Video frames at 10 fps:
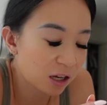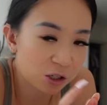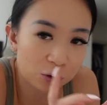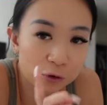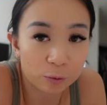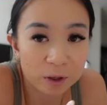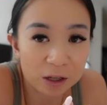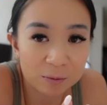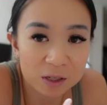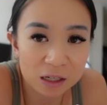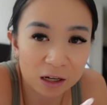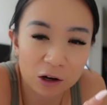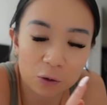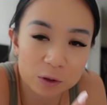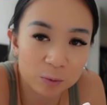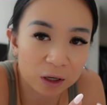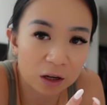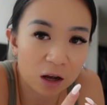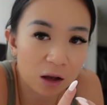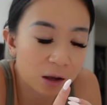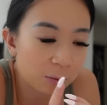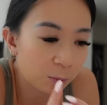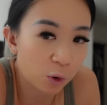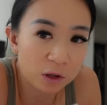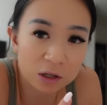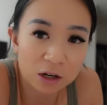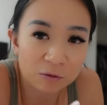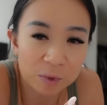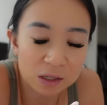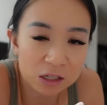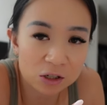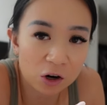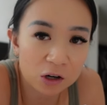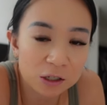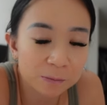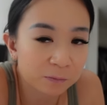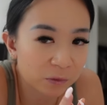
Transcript: So don't make that mistake. Always bring more than enough business cards.